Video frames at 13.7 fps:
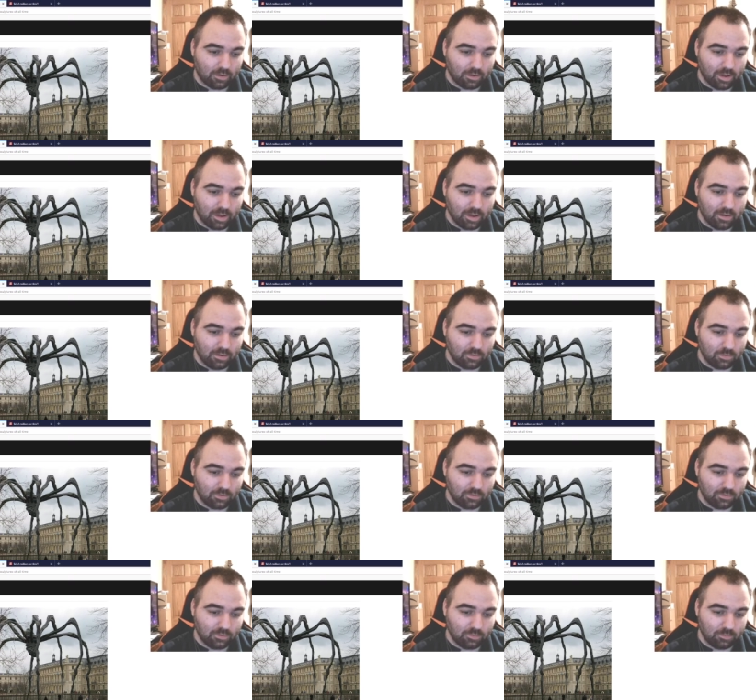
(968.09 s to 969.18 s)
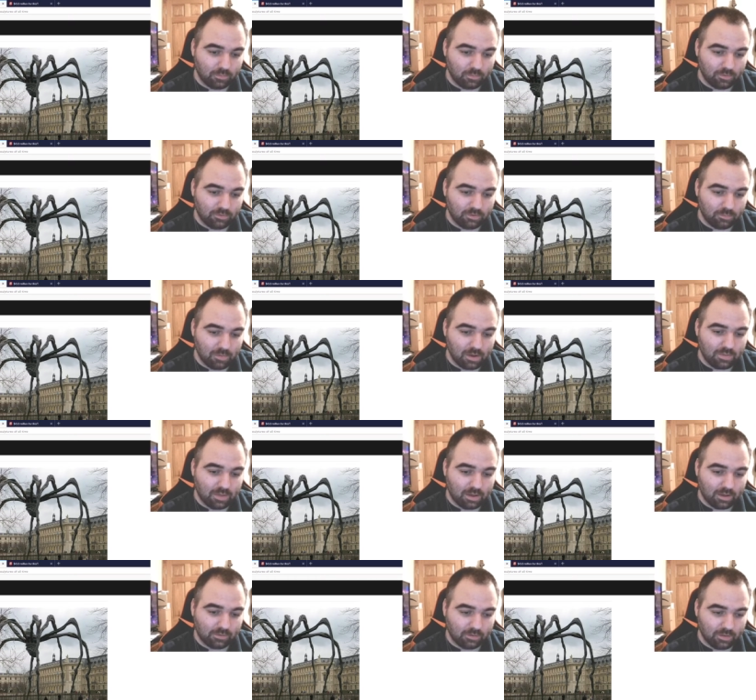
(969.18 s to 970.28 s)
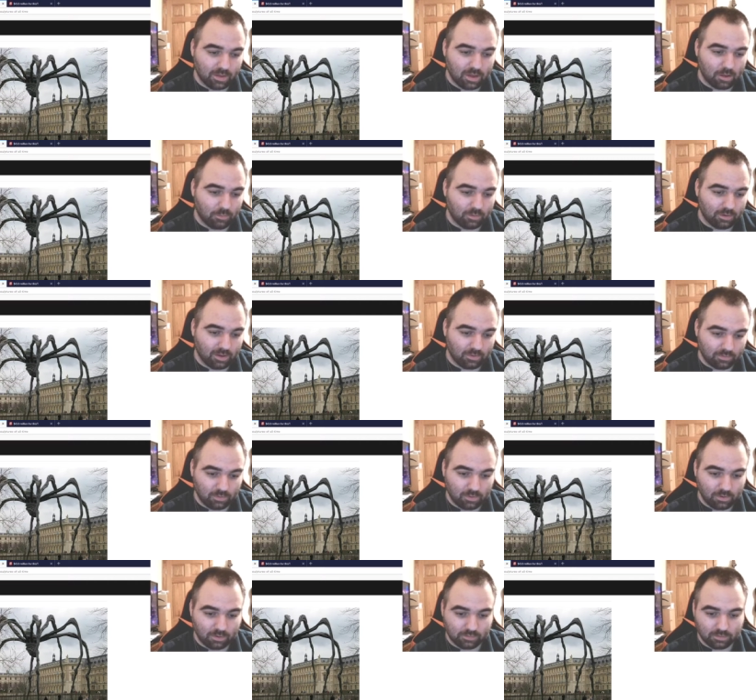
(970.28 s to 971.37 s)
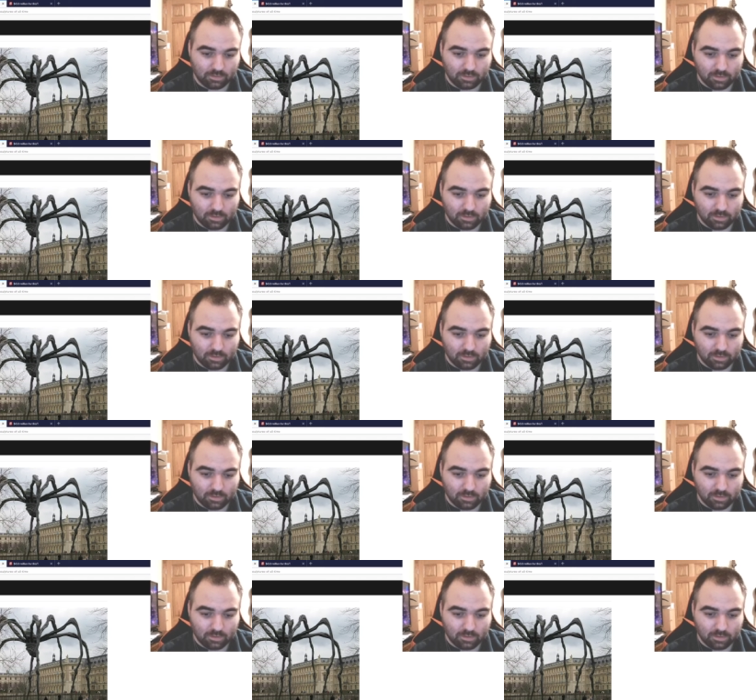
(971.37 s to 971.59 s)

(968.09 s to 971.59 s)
80s when she made that. Yeah, well, guess what?